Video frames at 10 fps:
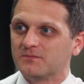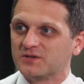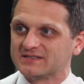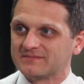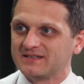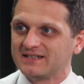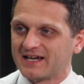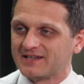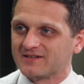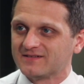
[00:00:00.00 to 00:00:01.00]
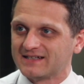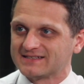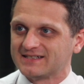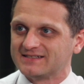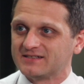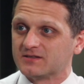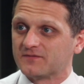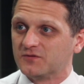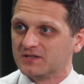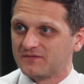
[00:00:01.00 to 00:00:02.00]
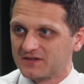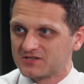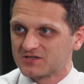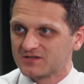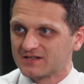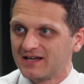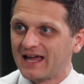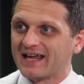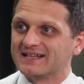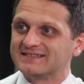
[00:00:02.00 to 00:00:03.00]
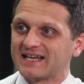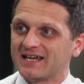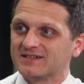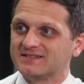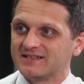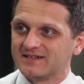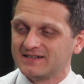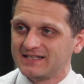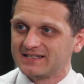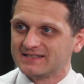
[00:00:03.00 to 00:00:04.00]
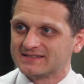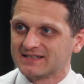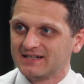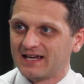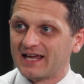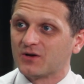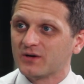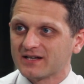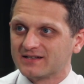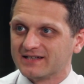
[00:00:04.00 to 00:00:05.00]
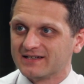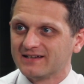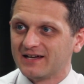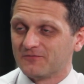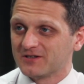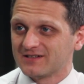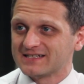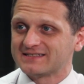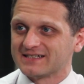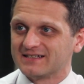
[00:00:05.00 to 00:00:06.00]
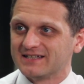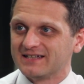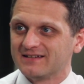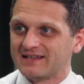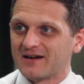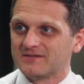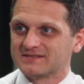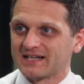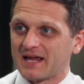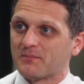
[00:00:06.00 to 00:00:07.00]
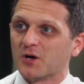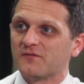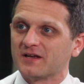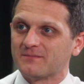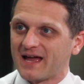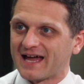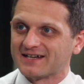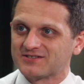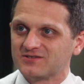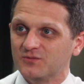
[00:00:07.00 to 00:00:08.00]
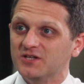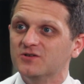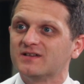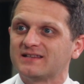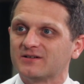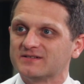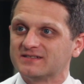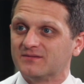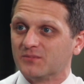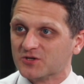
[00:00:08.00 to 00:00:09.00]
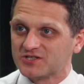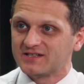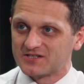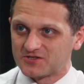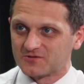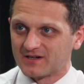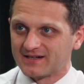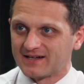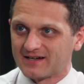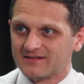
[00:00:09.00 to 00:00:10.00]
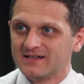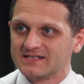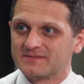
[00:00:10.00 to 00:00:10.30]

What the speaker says: you can put something together that's considered fully featured and can scale to their needs, and quickly, and realistically, that was like a perfect match. We knew that there was an emergent issue right now